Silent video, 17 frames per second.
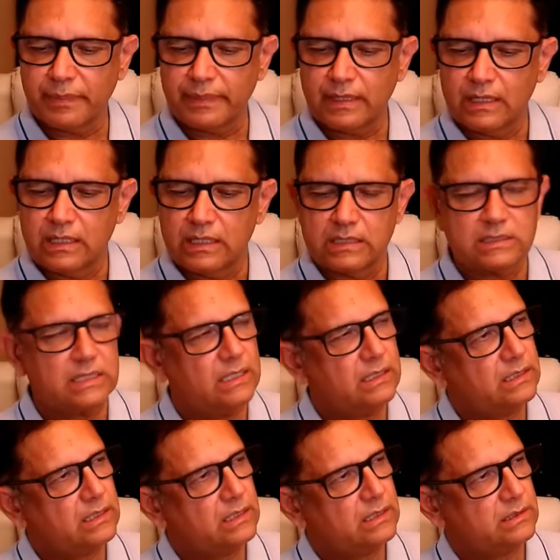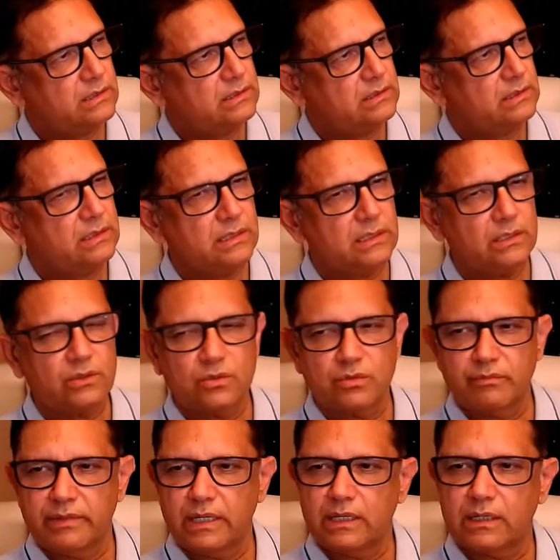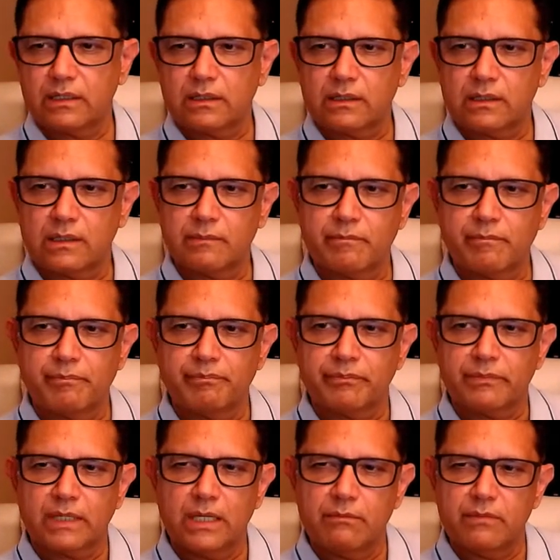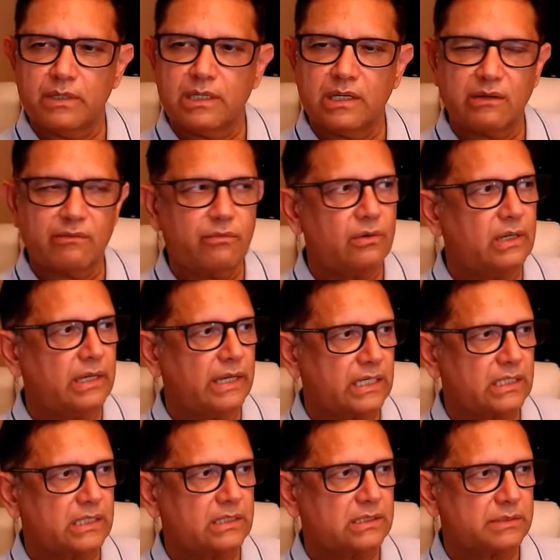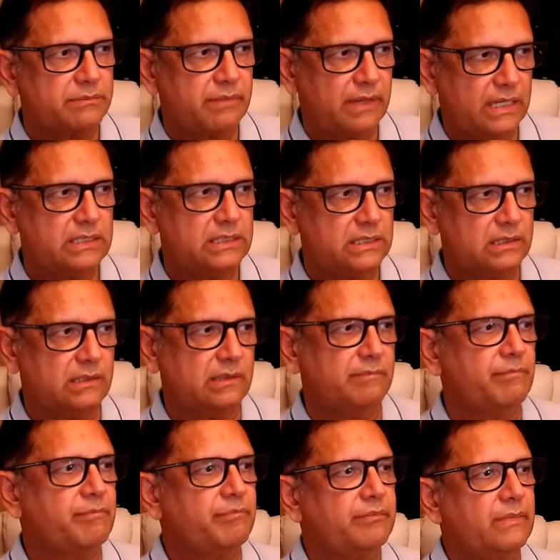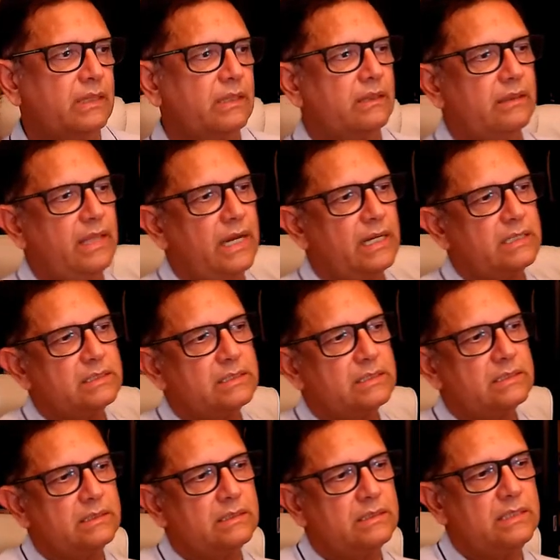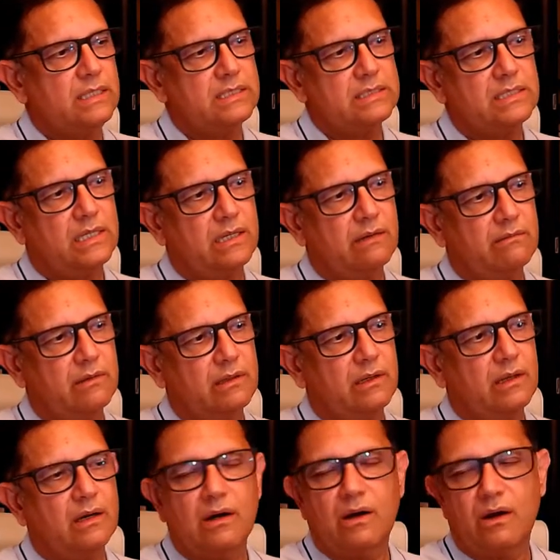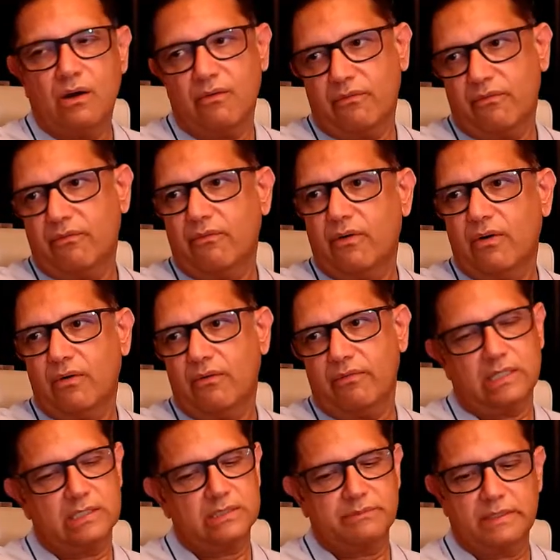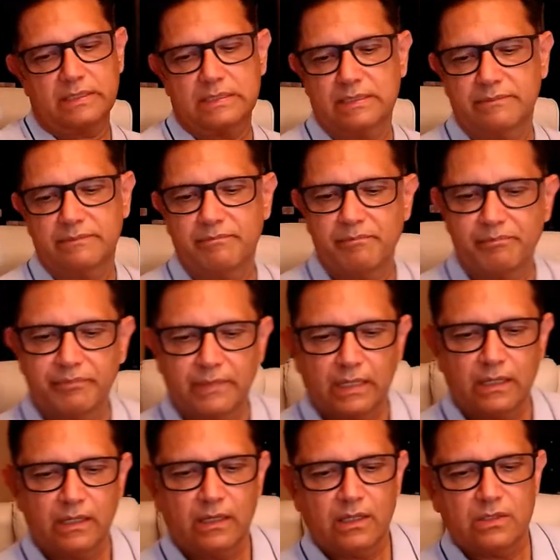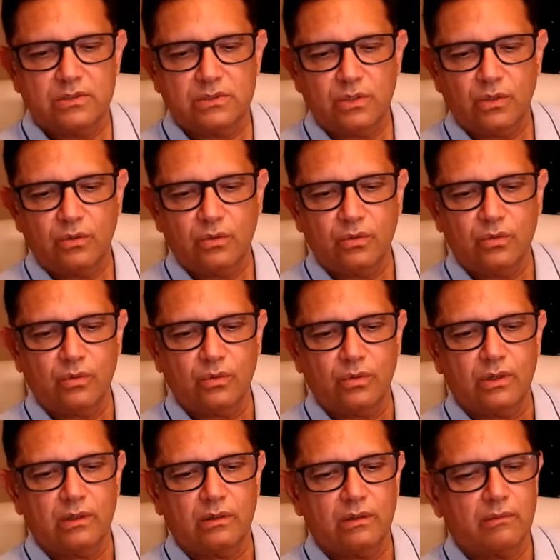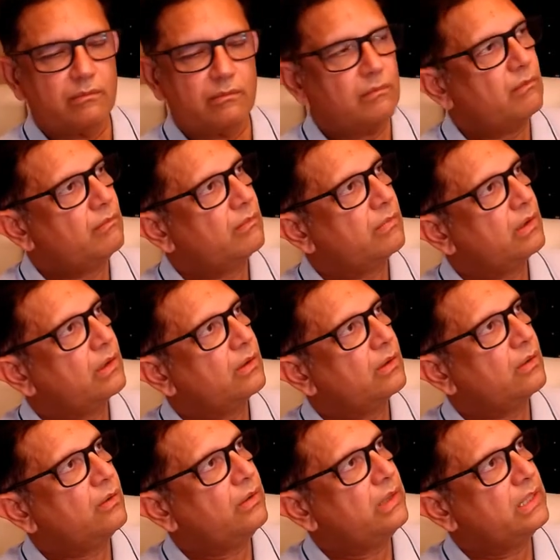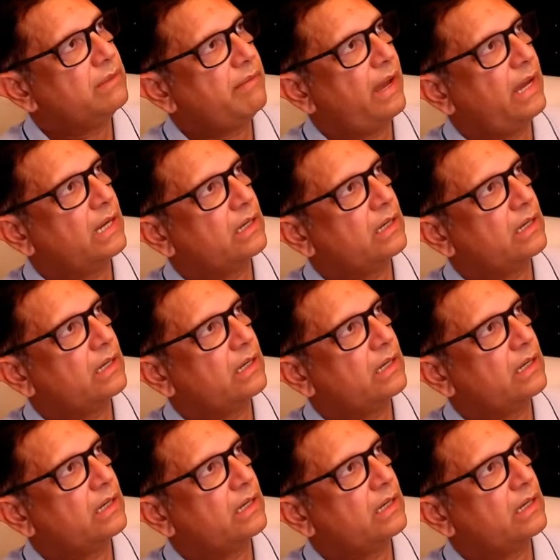sentences really to make a meaningful expression? That's this level of expression. So going back,